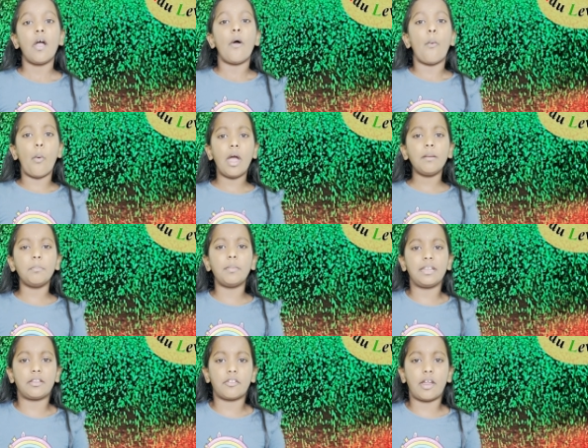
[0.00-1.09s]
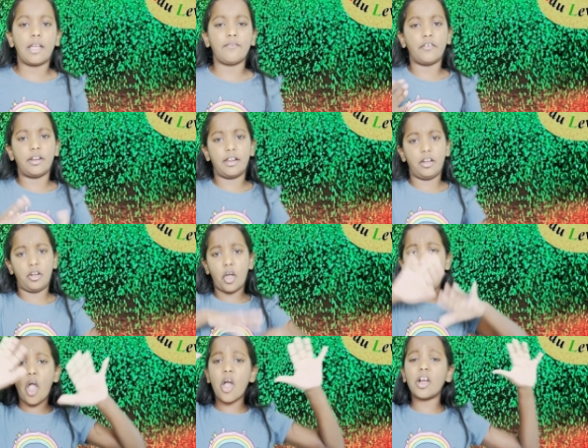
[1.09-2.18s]
one been trying for a
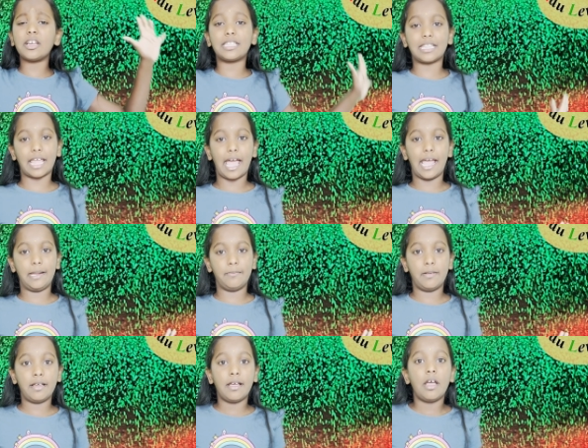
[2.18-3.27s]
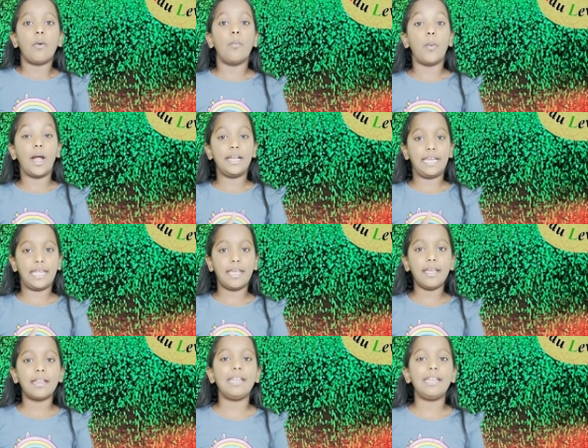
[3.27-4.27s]
long time, one day